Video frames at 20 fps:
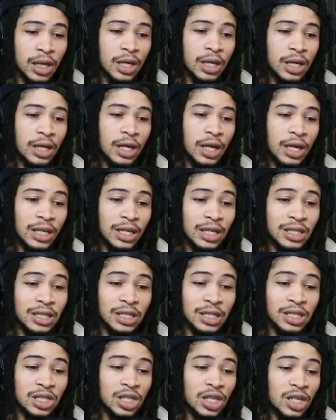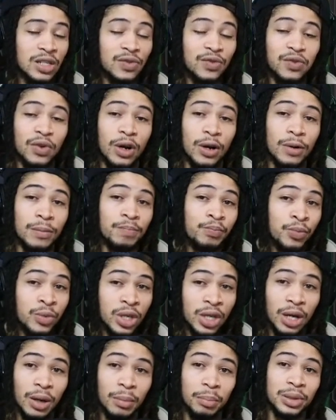and this is just from
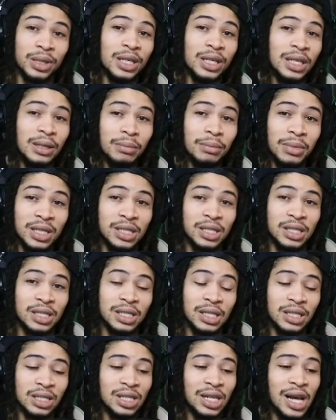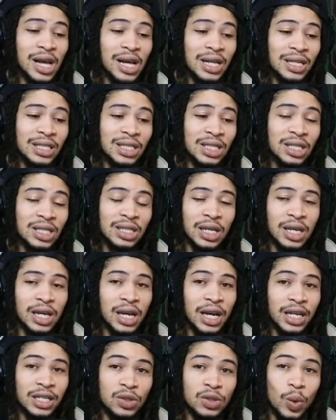completing missions and challenges, as
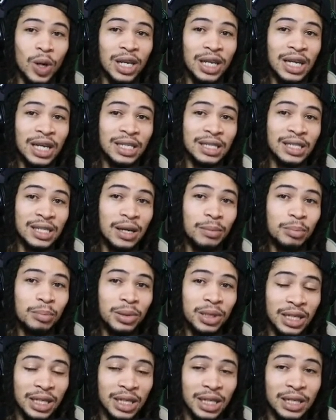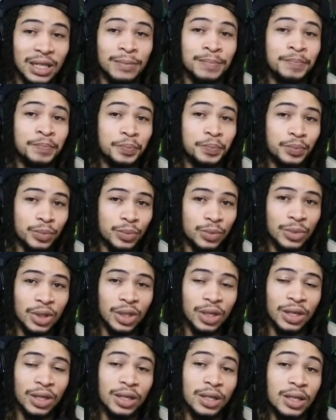well as completing
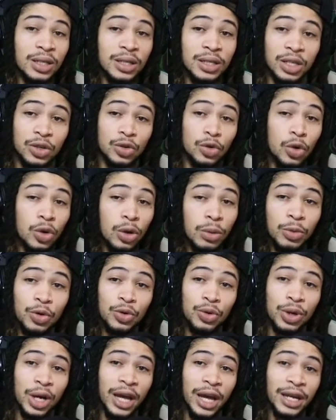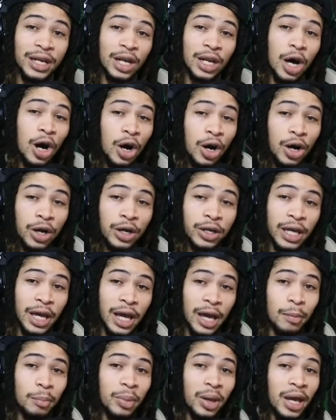the normal and hard
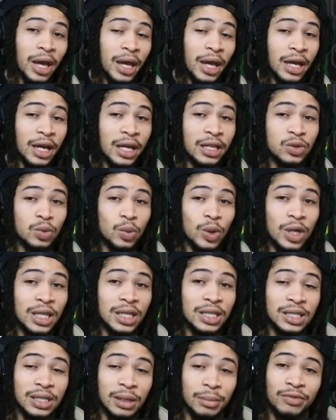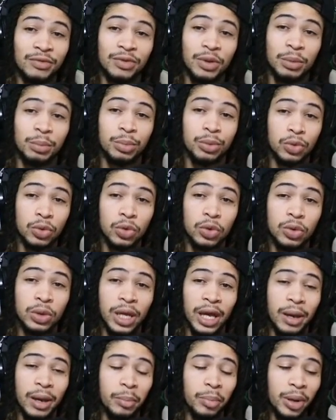campaign, as well as some of the brutal
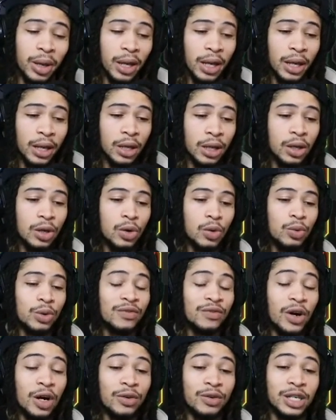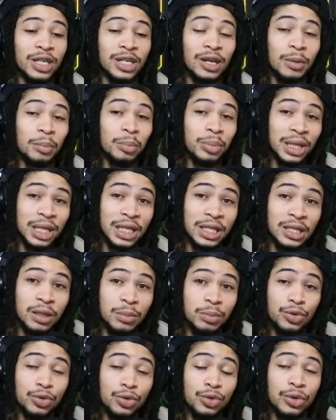campaign. We have already completed the
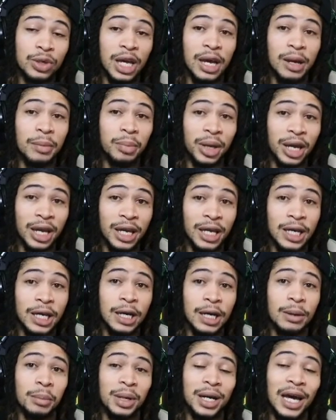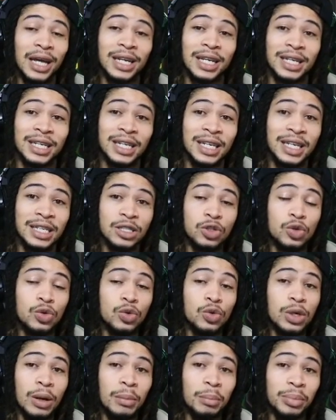brutal campaign, but I didn't need to
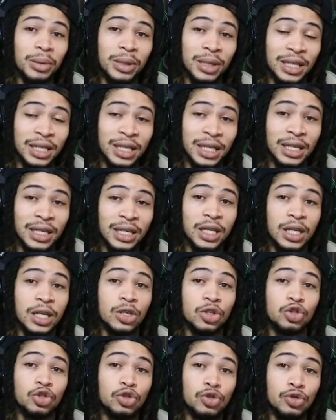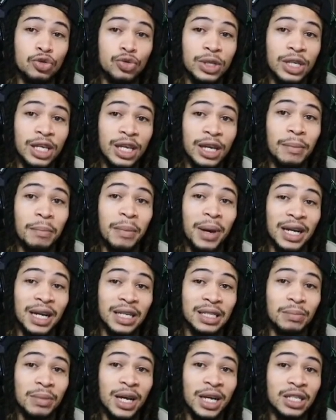complete it to get max
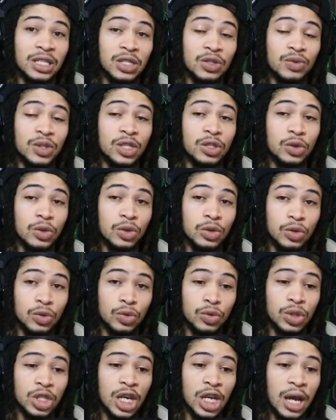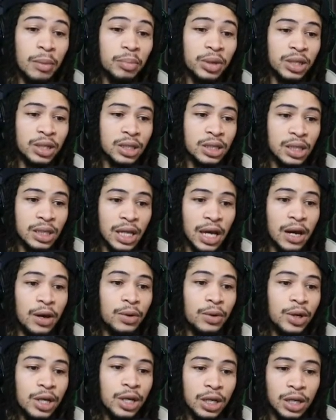masteries on 2 champions. Now,
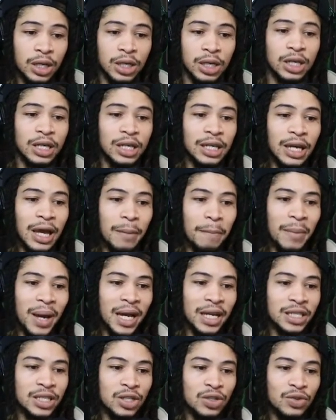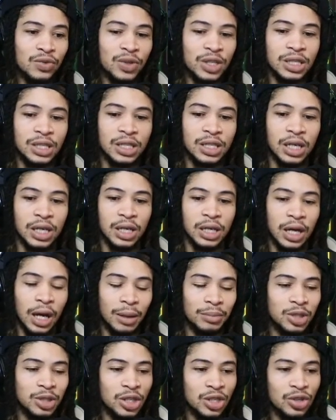looking at masteries, I'm
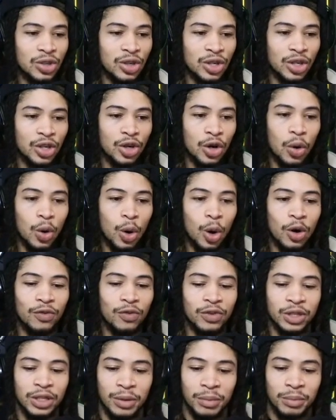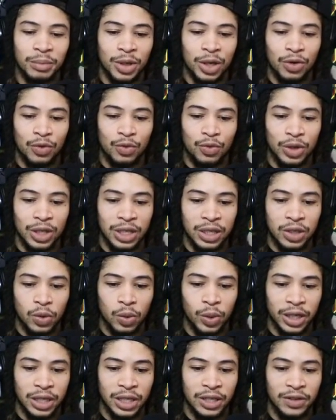just going to go over them really
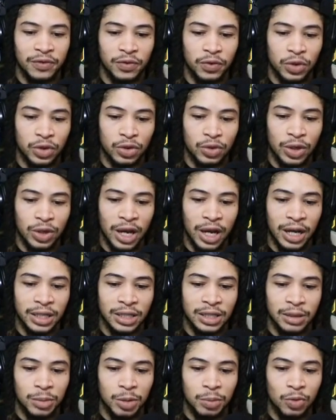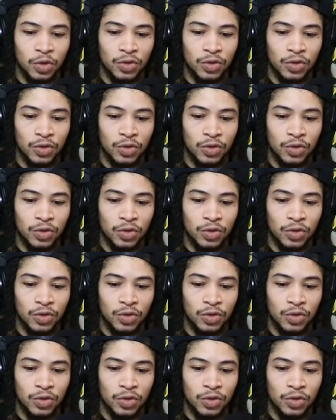quickly for you guys. Let me move the